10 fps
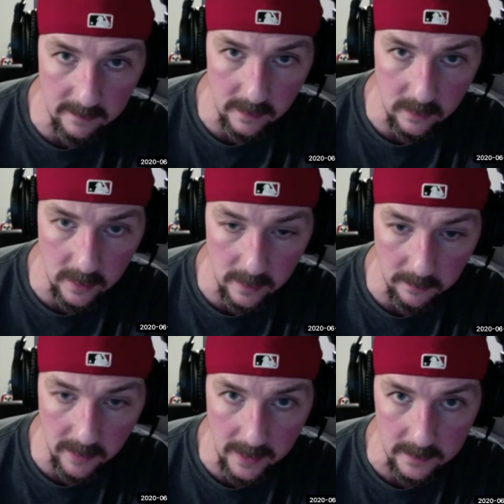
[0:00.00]
You got to
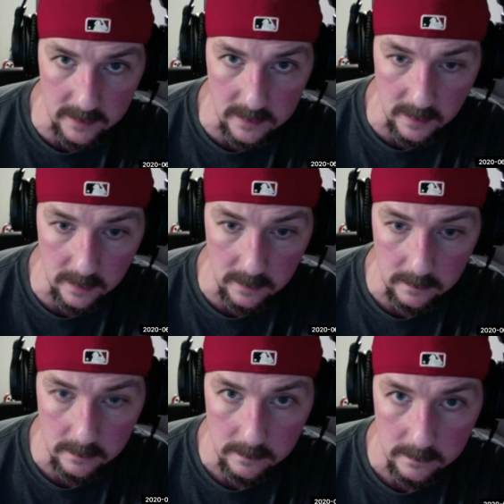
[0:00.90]
practice, right?
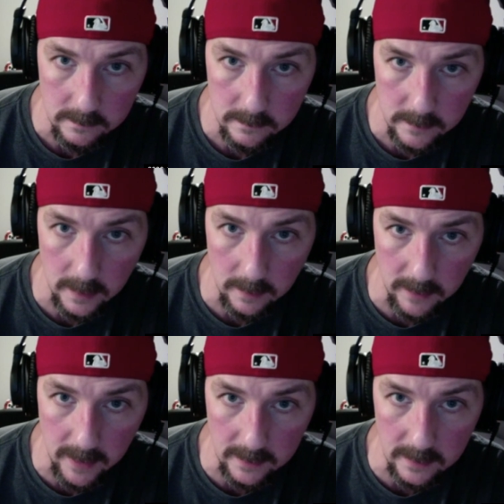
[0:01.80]
You got to
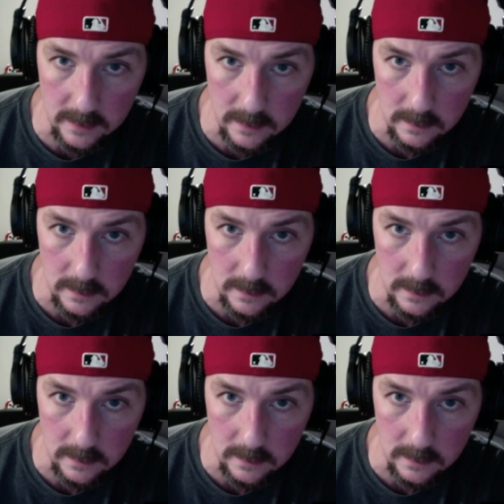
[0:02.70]
practice.